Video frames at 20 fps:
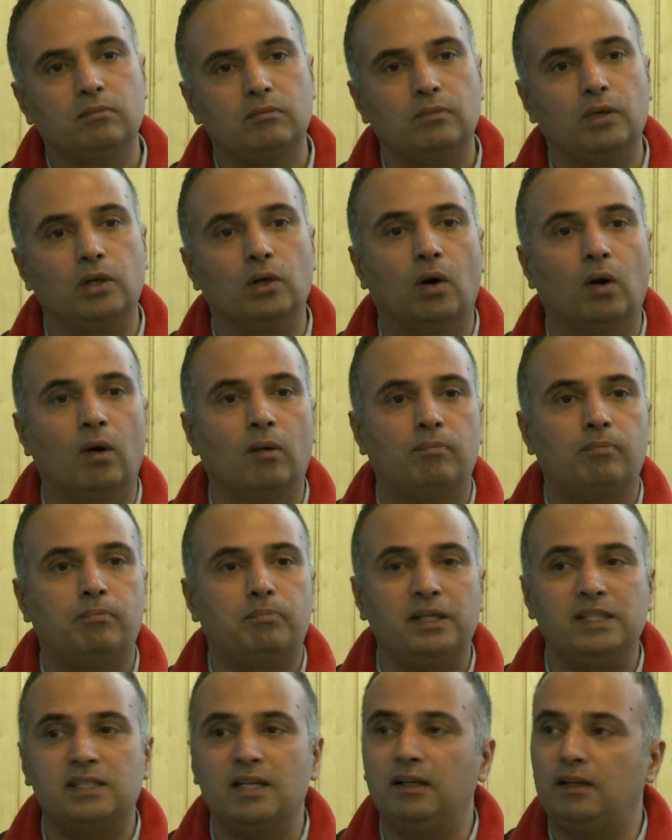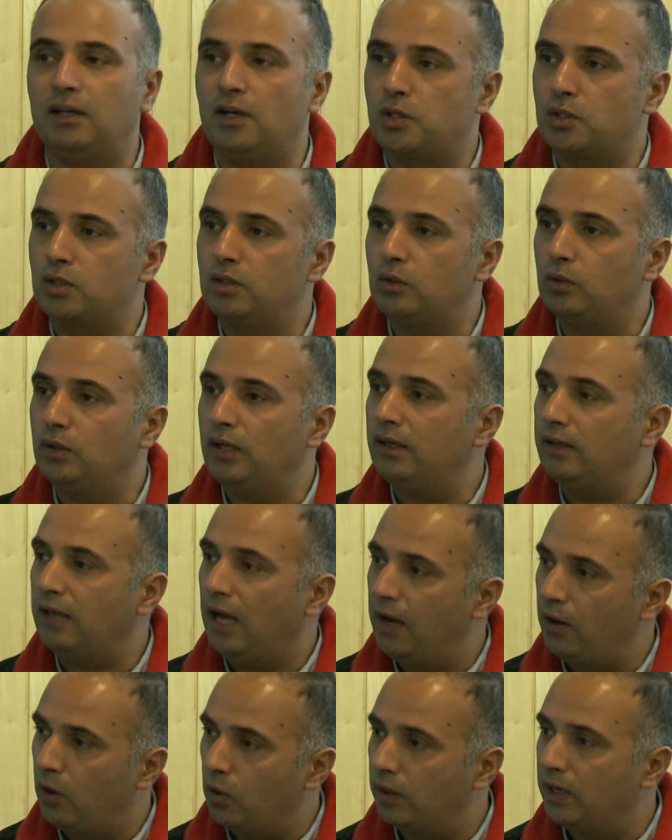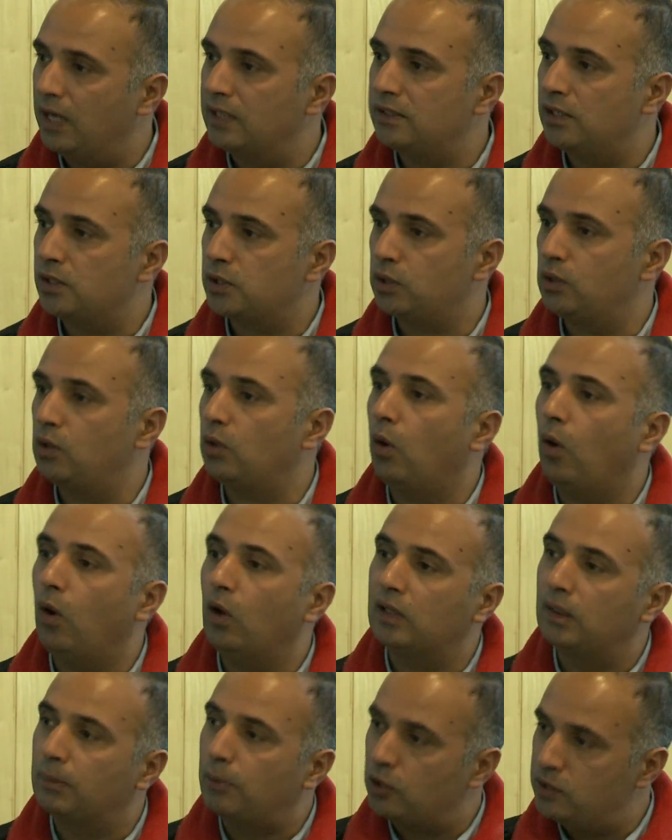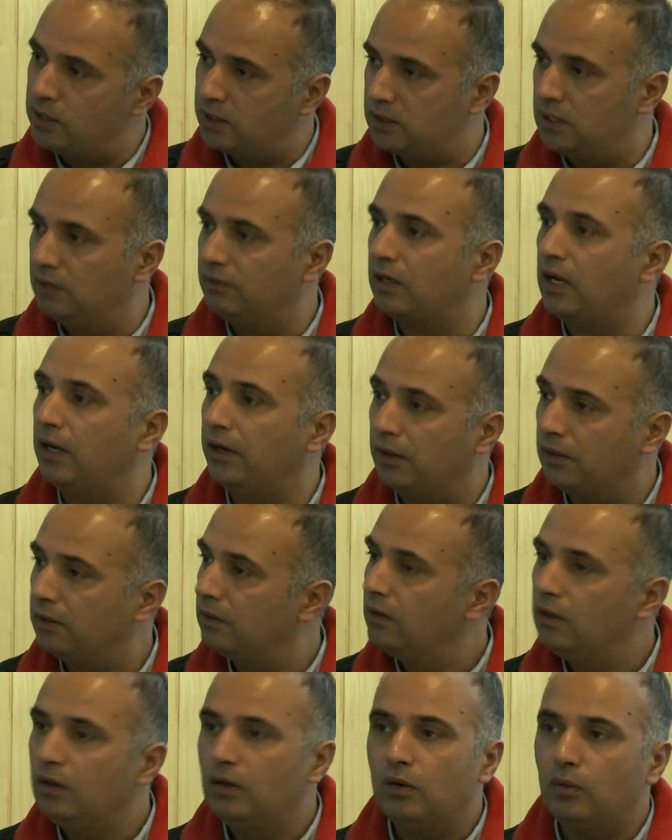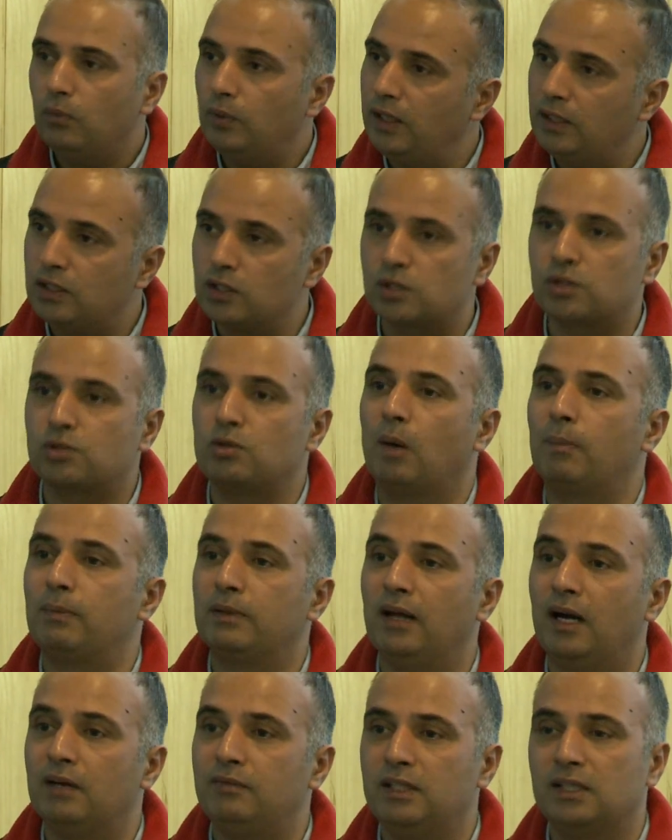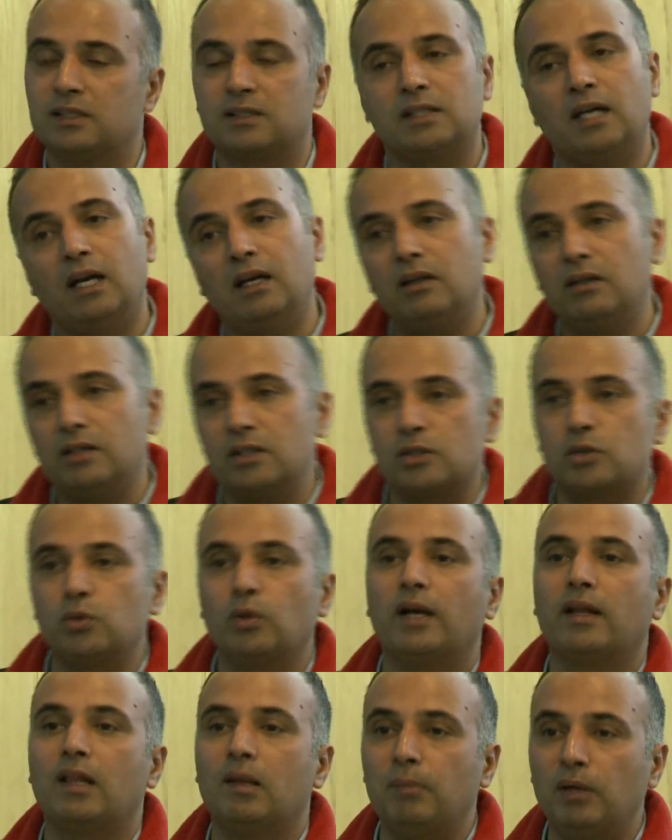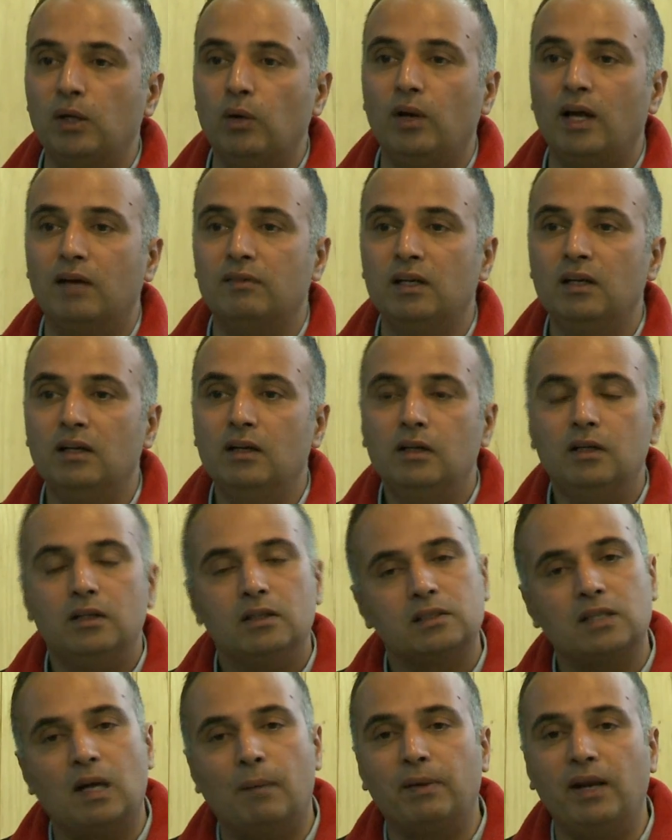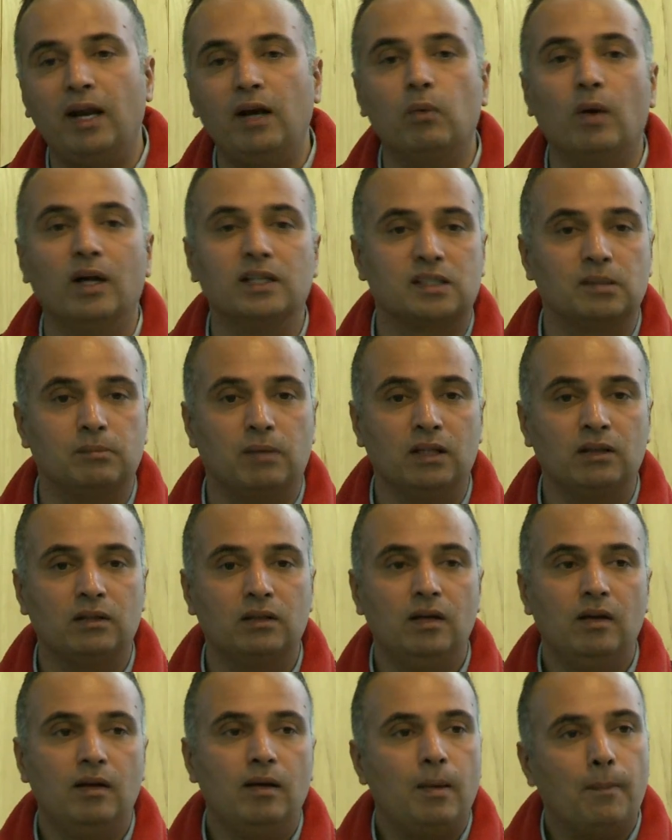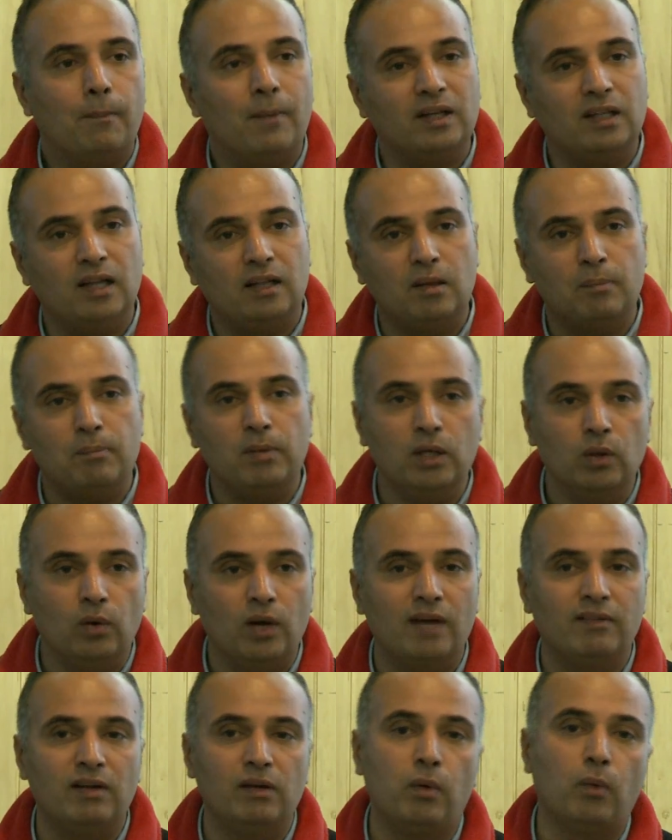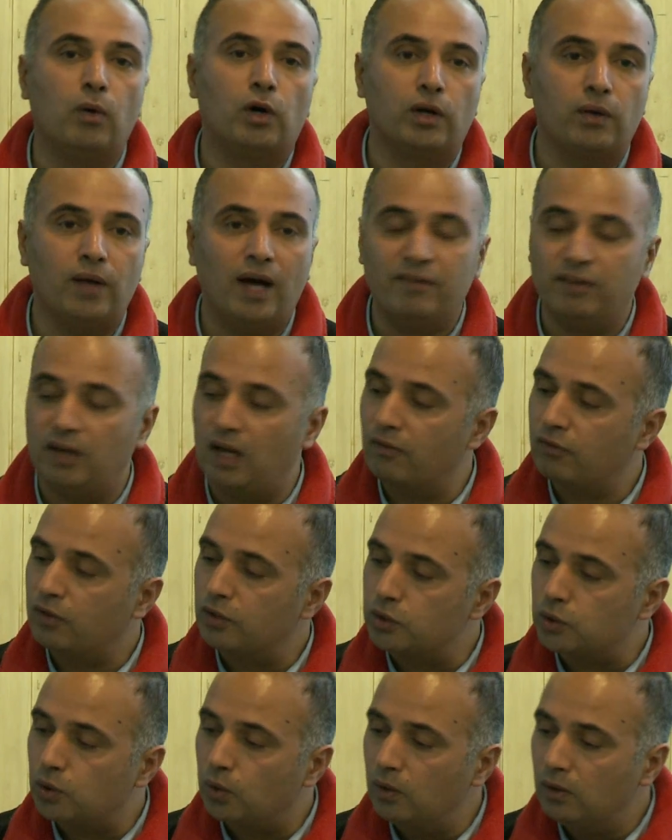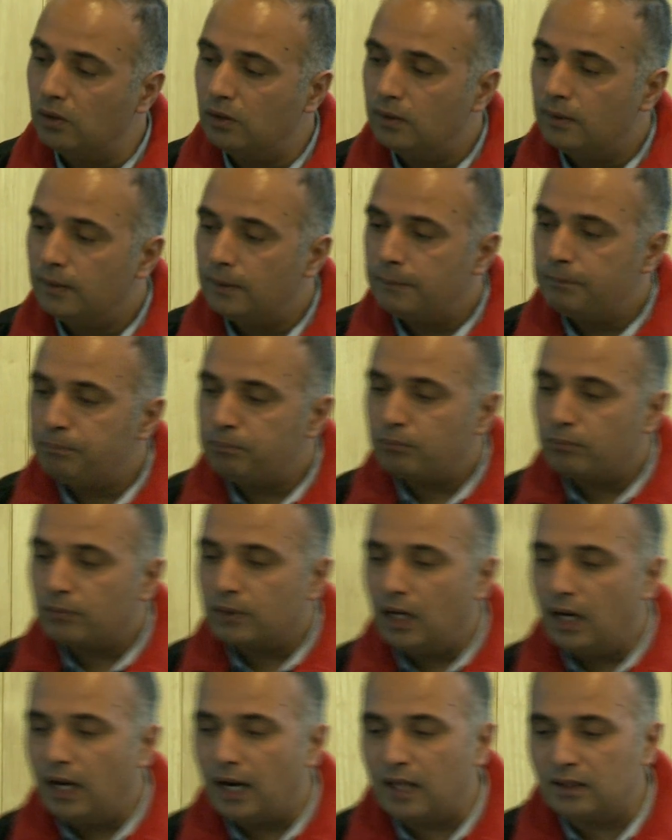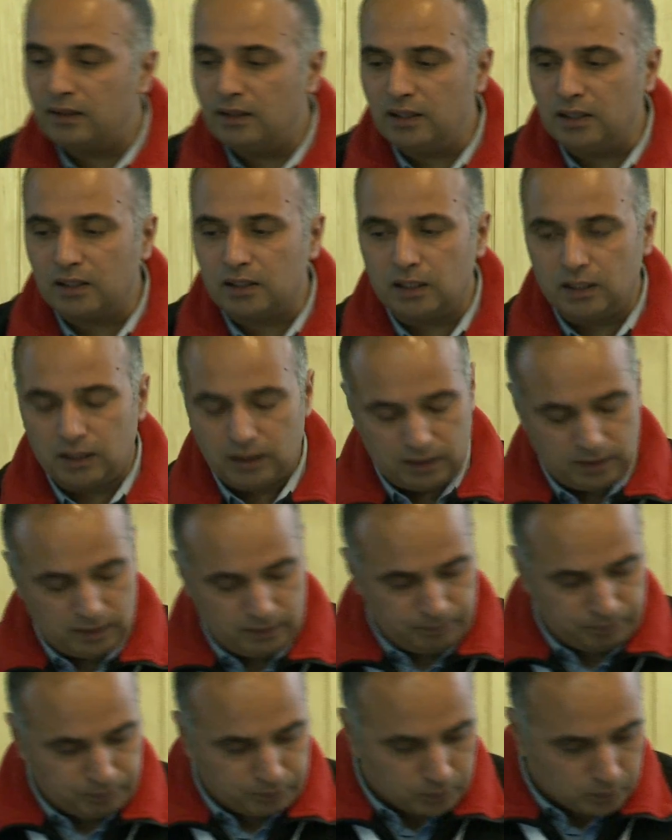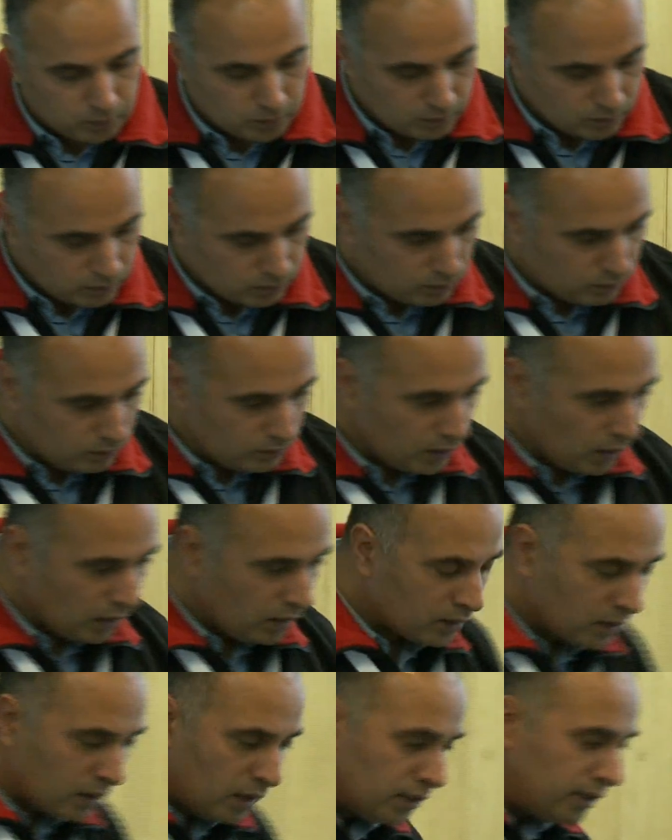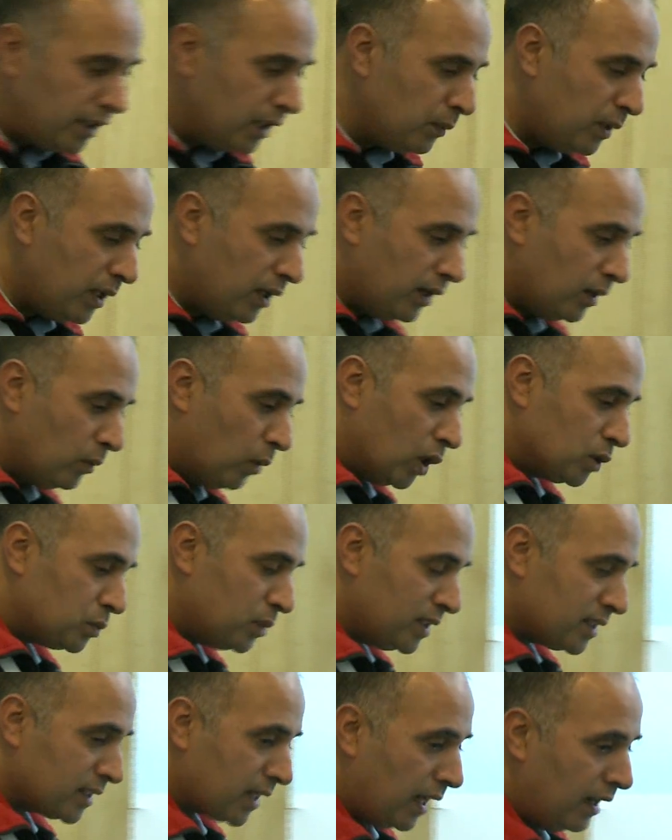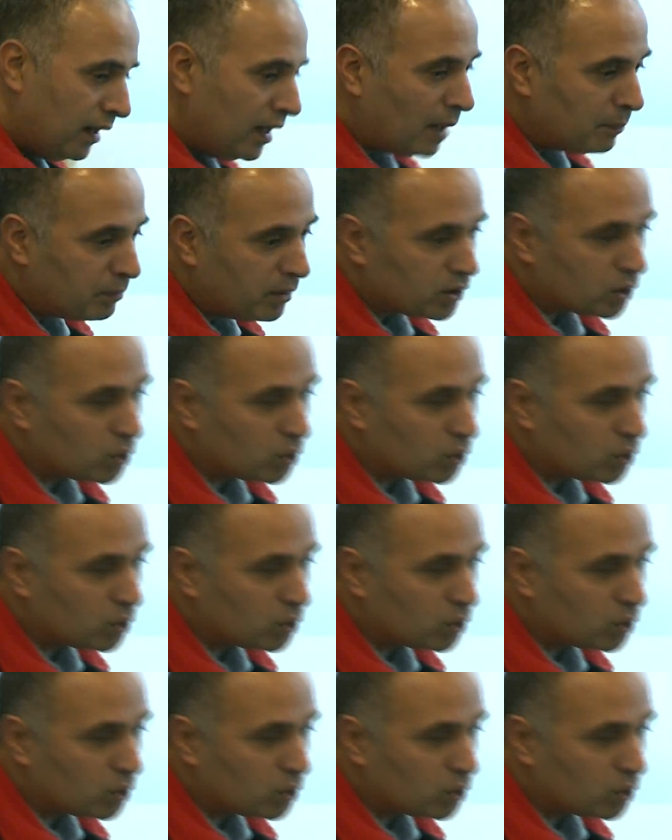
you know, presentation to the entire organization on all the projects they were running. We just stopped that. We just said, just do that at the BU level. Just update once a month. But at the BU level, we wanted to have enough control. And I think um, the third thing we did was we scaled up the